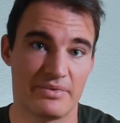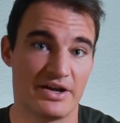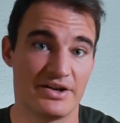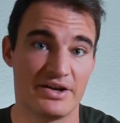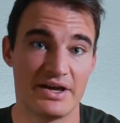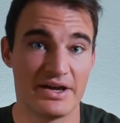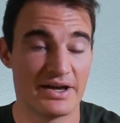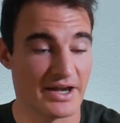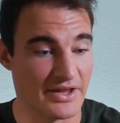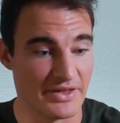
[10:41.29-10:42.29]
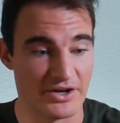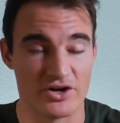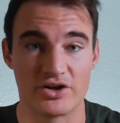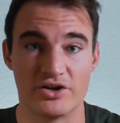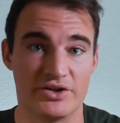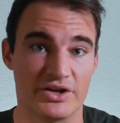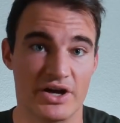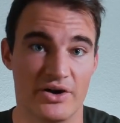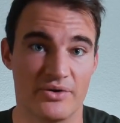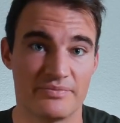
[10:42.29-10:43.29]
button, and then you're good to
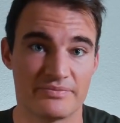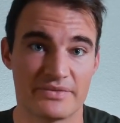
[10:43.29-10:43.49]
go.